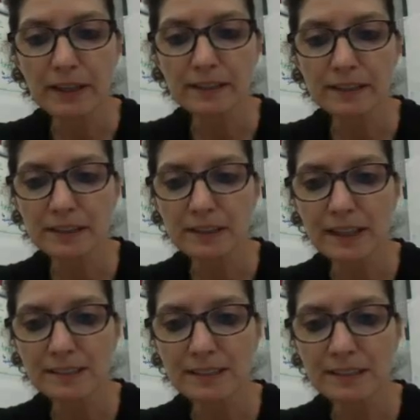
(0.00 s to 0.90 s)
And then the
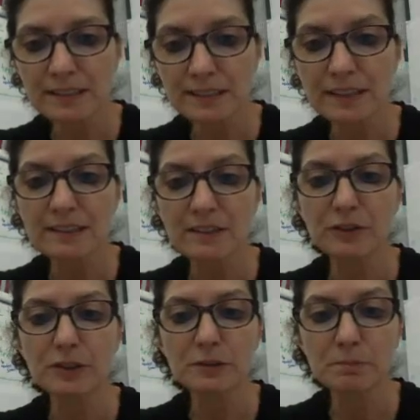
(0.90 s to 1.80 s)
last sentence says the
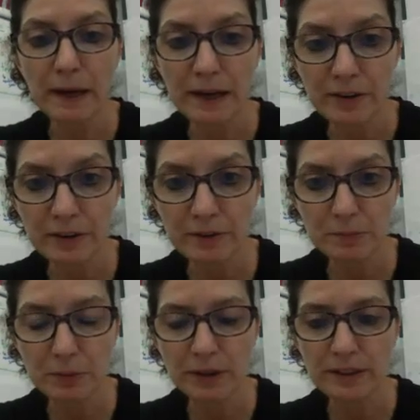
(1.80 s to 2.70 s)
first battery was
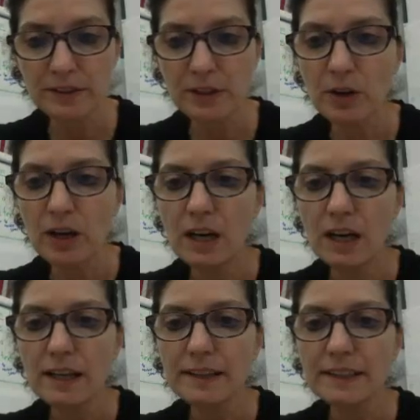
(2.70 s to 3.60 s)
born. So
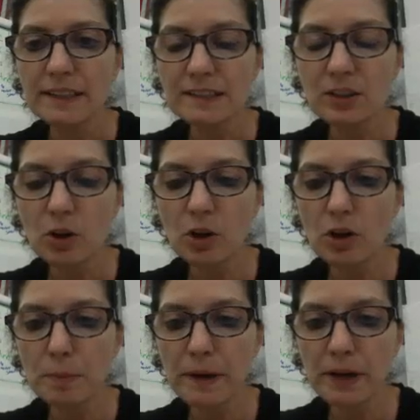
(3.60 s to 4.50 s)
this
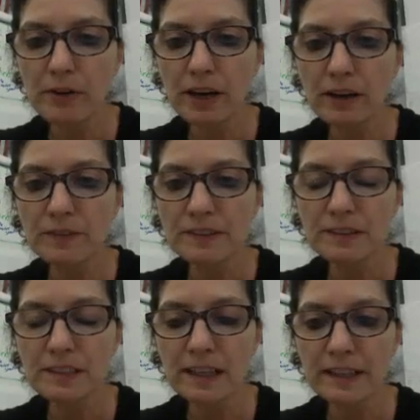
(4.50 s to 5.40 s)
whole paragraph
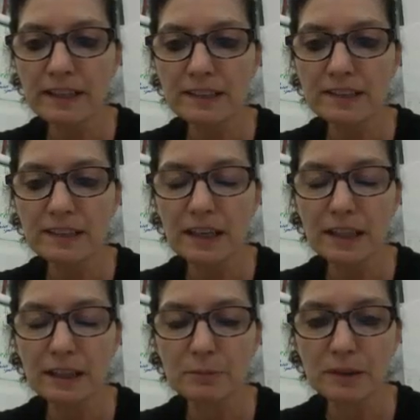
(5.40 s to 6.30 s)
is telling us
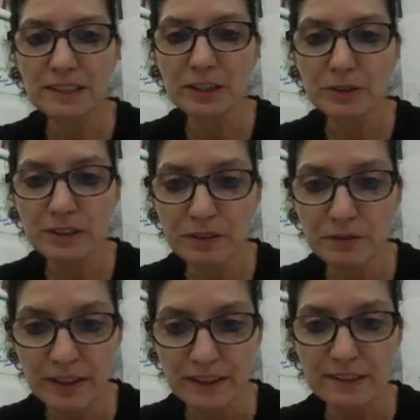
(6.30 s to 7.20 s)
a sequence of
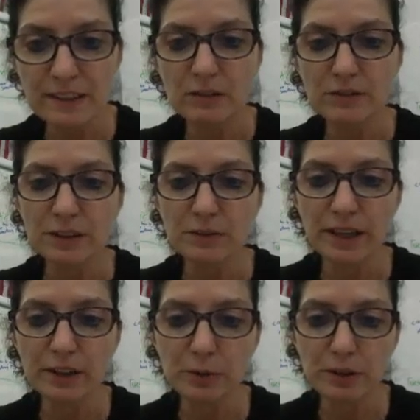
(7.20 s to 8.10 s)
events. We
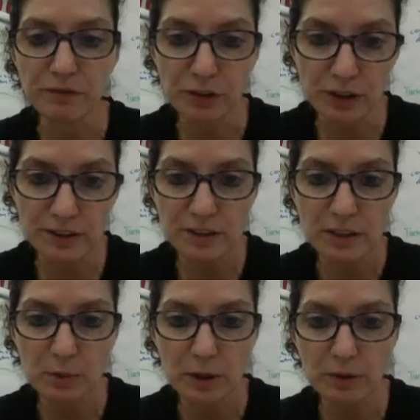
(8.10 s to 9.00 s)
had the word first,
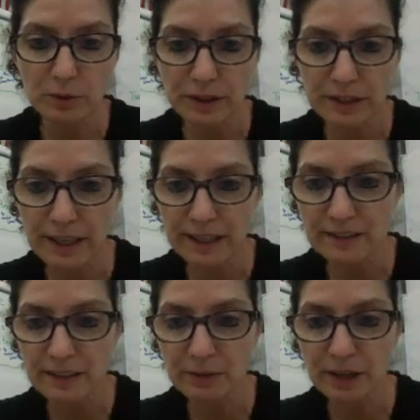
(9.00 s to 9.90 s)
we had the word
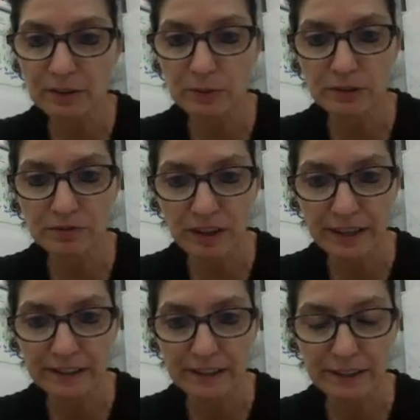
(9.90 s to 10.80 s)
next, and we had the word
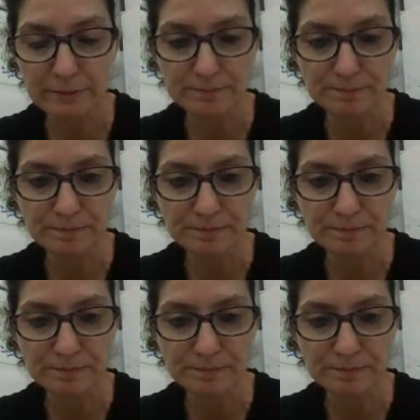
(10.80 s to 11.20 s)
finally.